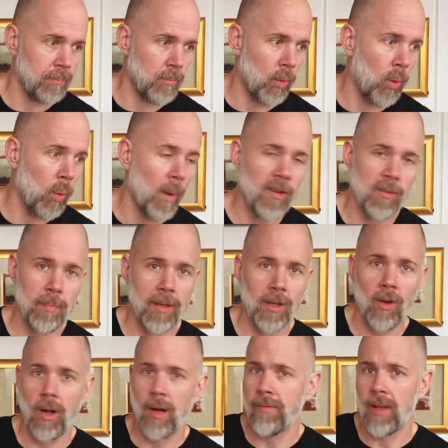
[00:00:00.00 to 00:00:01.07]
always be
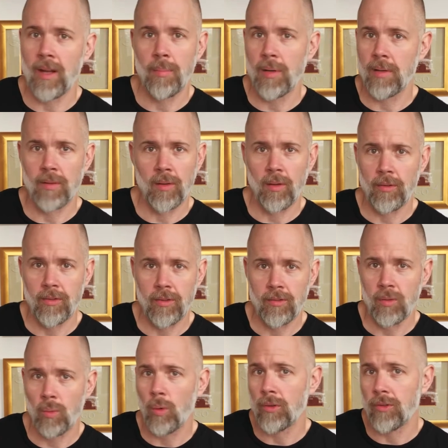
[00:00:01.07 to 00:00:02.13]
kind of at a bit of a loss as
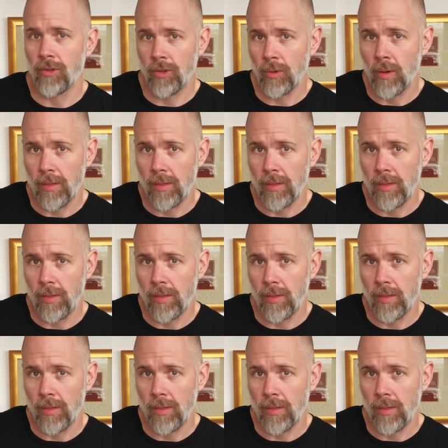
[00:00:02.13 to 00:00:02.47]
to what to do.